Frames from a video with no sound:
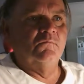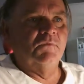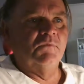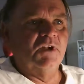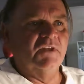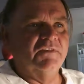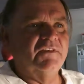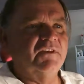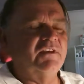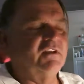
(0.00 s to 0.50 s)

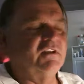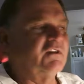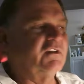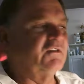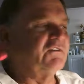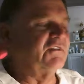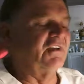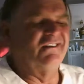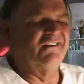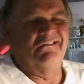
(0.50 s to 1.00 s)
I think it
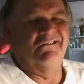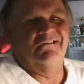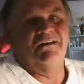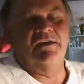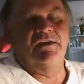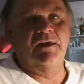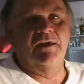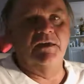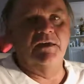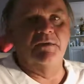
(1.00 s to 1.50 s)
is. I don't know. I
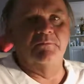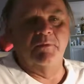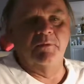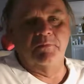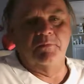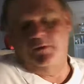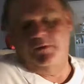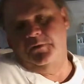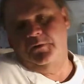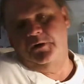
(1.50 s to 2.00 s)
can't keep
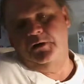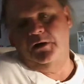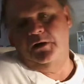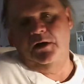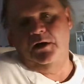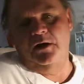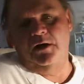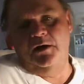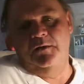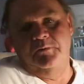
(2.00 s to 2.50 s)
up. I'm not a
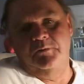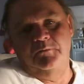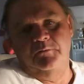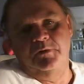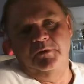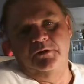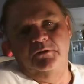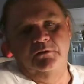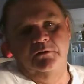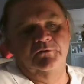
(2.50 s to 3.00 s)
cop. I'm
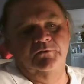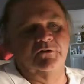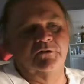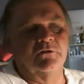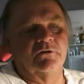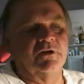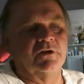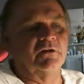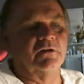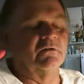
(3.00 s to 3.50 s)
not an
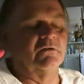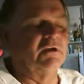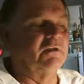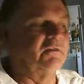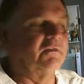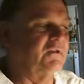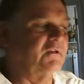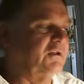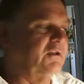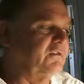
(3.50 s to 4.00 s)
attorney or
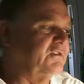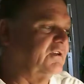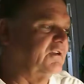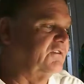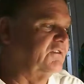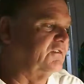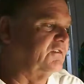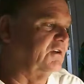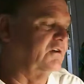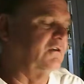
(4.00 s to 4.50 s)
anything like
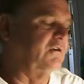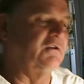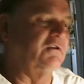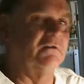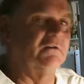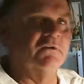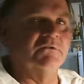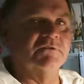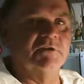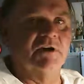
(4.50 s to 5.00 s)
that, so I don't know
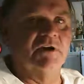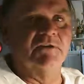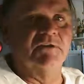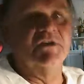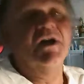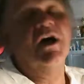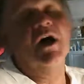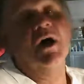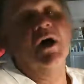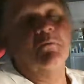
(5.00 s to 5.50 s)
those laws.
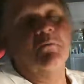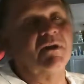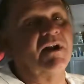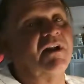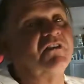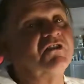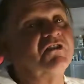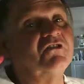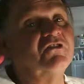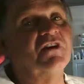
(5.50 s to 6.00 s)
But I
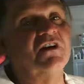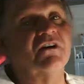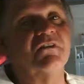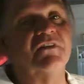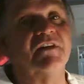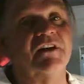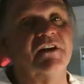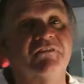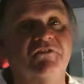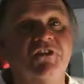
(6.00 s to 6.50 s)
do know
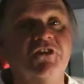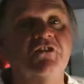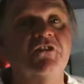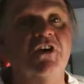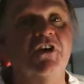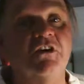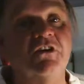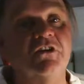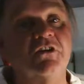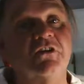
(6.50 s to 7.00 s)
that if you
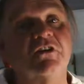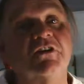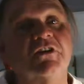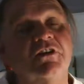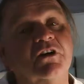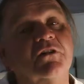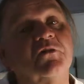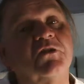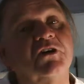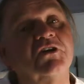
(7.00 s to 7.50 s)
know you're going to
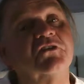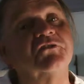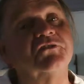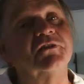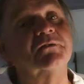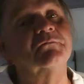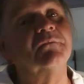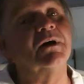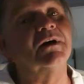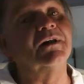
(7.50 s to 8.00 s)
go kill
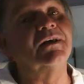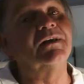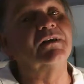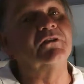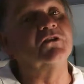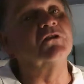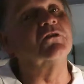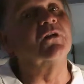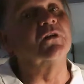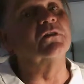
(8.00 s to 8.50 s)
somebody and
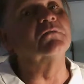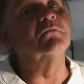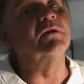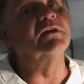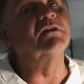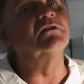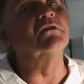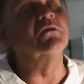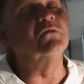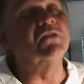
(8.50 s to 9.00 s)
you're on the way
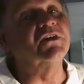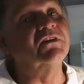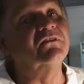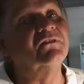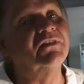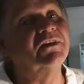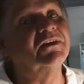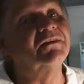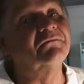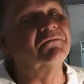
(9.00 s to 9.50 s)
to go kill
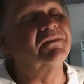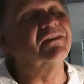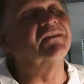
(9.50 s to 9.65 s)
them, then